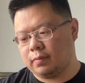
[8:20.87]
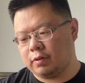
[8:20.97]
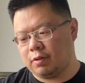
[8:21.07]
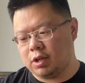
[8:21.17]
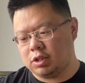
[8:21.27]

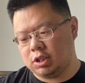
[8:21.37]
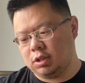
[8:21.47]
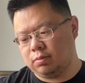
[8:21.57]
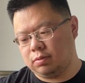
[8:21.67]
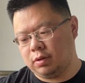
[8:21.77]
Very
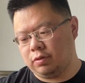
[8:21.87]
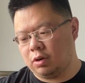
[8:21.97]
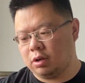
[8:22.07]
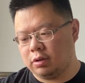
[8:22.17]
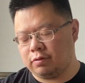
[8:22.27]
cheap. If you
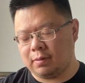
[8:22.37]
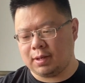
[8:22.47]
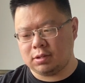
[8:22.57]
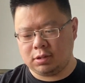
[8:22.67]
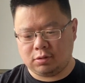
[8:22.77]
order from
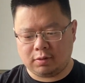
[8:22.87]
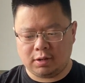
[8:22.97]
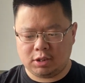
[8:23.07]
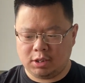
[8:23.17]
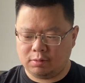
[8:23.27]
us, it's
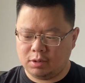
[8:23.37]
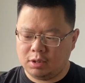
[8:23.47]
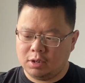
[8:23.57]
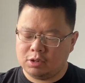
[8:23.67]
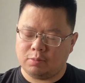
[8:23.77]
very cheap.
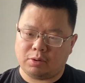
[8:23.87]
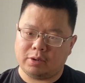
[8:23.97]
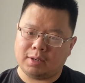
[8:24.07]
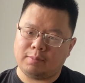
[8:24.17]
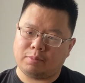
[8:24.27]
So
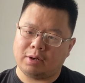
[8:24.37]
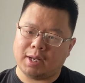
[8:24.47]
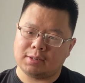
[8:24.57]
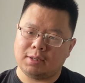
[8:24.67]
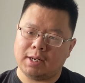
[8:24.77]

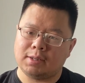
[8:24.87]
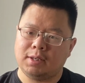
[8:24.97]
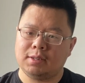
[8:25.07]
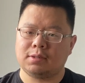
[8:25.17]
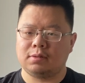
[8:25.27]
products like
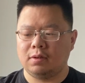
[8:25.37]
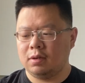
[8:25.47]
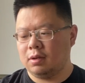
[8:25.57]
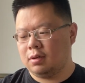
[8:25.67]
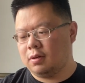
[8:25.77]
this,
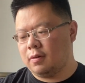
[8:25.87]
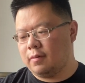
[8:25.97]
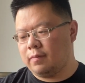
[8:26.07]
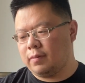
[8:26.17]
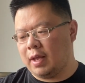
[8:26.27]

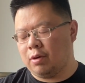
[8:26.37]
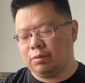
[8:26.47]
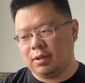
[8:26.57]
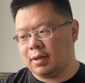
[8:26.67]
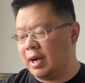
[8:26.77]
I
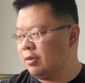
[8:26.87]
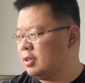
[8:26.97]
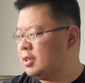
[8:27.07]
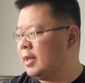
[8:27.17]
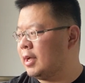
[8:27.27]
wouldn't
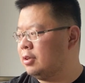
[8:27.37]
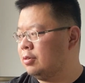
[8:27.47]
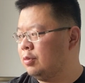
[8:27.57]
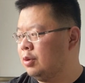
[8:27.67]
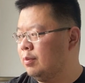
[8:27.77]
guarantee like
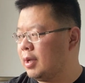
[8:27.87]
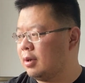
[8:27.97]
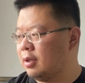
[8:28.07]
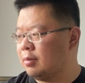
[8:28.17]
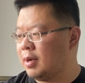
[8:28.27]
you make a
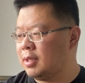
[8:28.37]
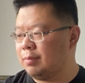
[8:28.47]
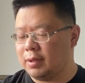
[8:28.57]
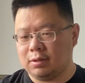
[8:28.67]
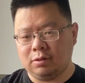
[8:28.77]
lot of money,
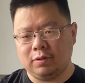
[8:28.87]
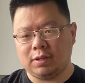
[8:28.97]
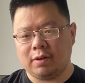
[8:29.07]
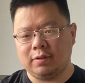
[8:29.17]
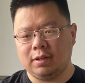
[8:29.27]
but you will
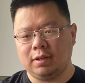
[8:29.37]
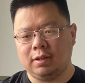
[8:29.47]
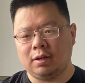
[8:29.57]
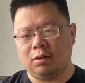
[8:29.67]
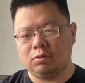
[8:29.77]
definitely
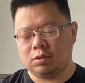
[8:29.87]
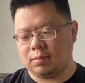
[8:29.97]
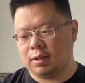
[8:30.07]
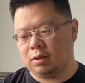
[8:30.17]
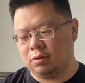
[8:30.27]
not lose
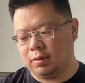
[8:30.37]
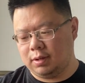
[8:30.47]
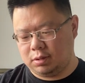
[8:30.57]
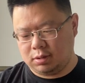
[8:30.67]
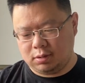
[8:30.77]
money over
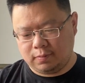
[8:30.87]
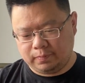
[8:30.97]
it.